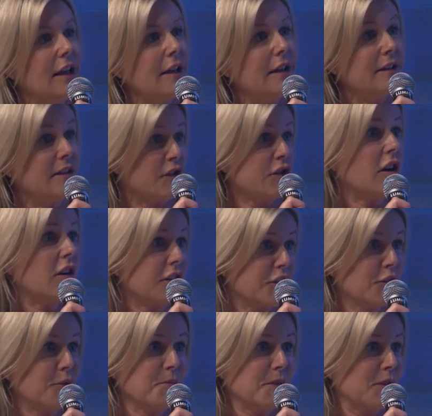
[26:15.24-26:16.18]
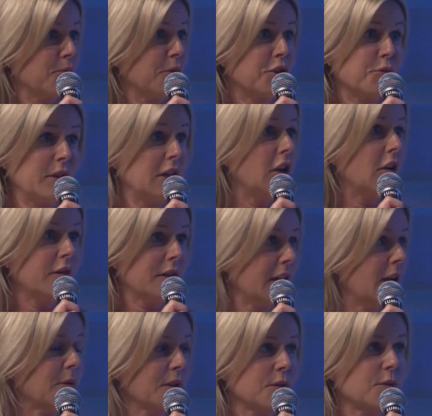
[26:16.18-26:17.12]
startups, which we love, and
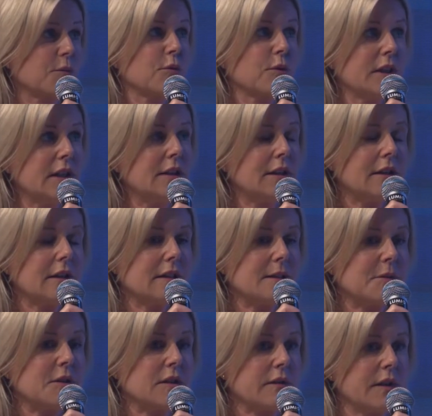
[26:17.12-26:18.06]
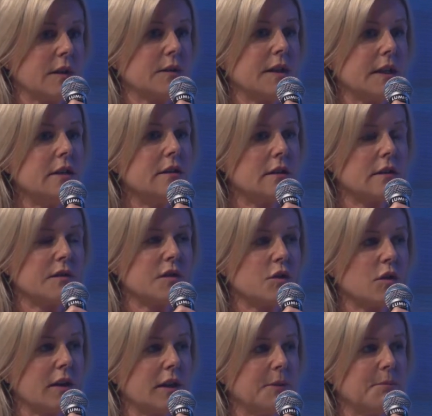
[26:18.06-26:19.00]
that was really, I suppose, the foundation of
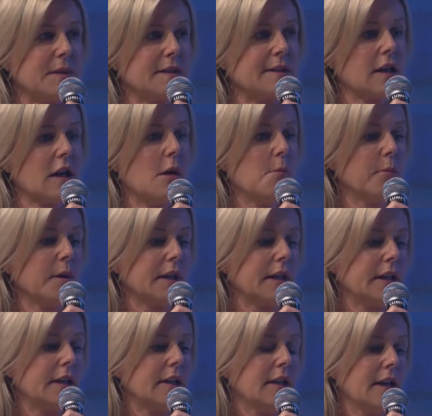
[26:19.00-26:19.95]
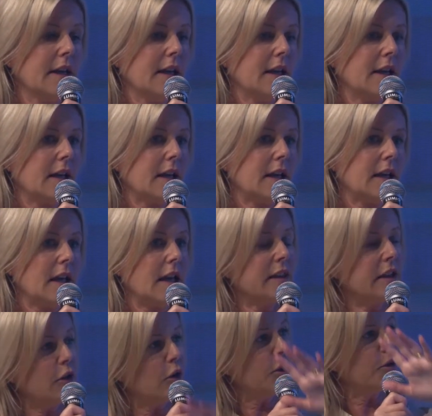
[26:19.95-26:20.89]
Stripe as a company, and then all the